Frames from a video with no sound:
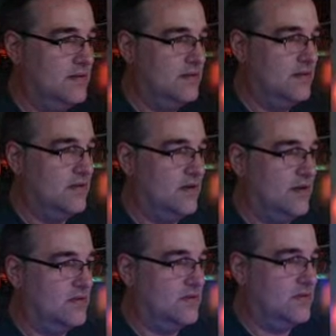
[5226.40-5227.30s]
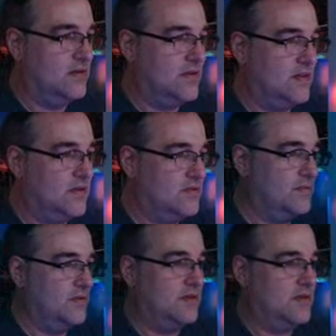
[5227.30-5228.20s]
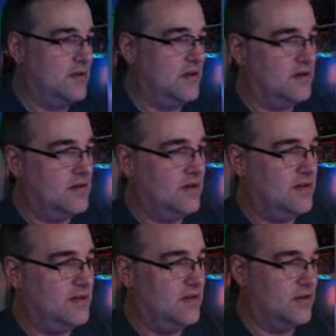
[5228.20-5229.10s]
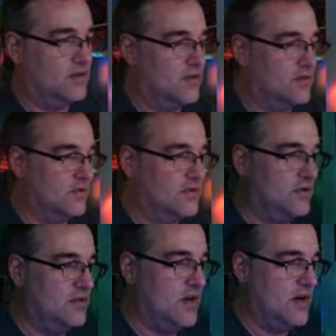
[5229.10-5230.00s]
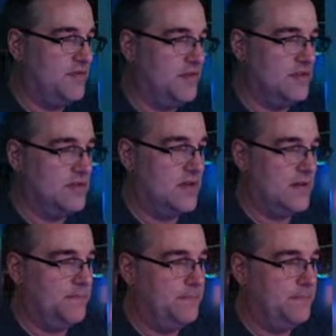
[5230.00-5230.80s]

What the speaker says: All right, let's get this. The controls are tough on this game.